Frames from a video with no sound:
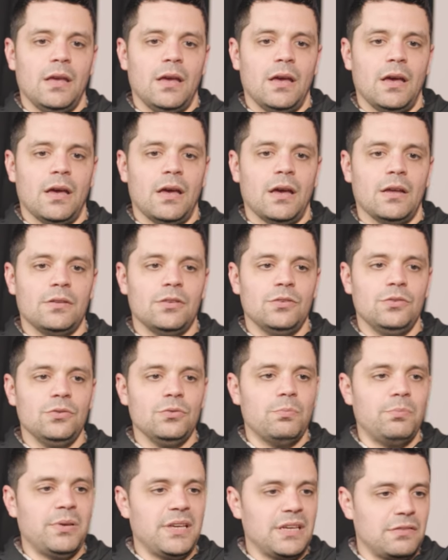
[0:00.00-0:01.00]
Uh, to
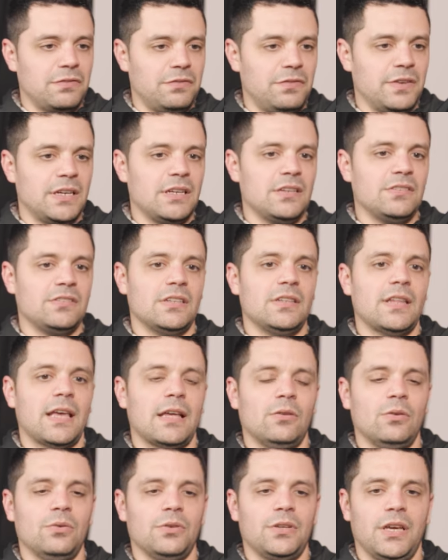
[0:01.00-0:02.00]
do ping fittings in
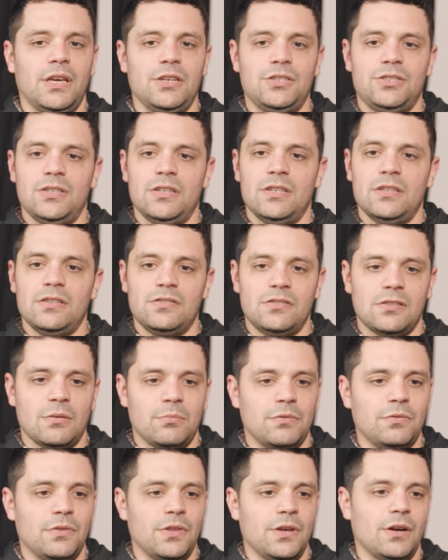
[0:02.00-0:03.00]
that location,
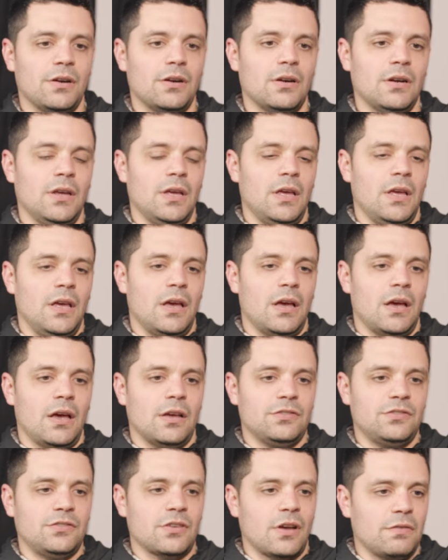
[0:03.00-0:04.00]
some of their
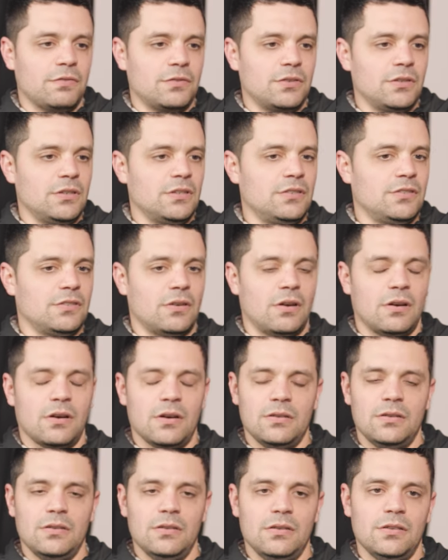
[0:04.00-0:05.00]
uh, soft goods and
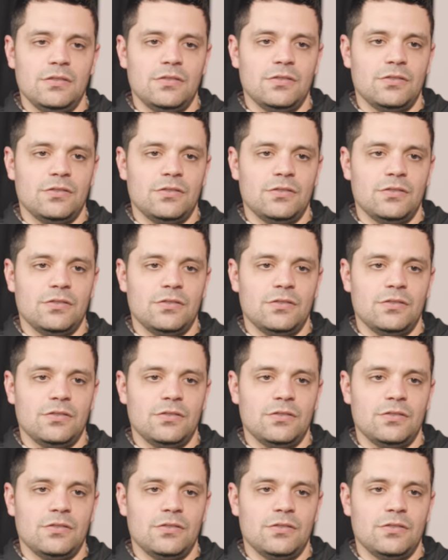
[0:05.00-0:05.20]
hard goods.